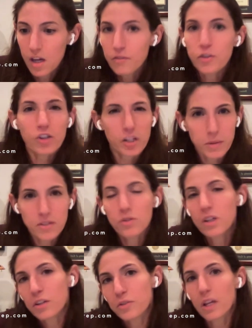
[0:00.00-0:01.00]
For trespass, you
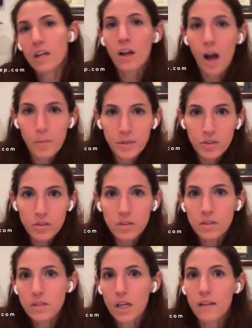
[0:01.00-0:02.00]
can also get
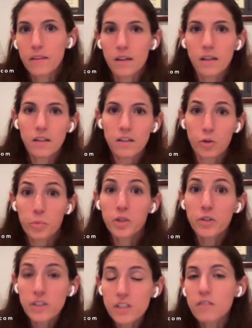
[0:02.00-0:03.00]
nominals and then,
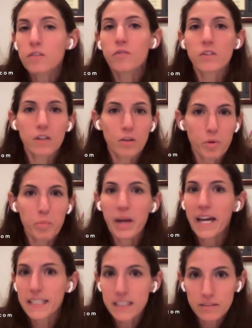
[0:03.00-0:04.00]
punitives if it's like
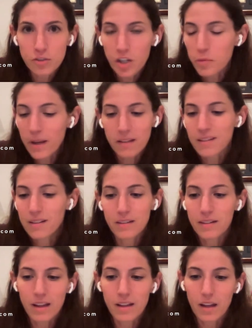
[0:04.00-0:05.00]
repetitive trespass conduct.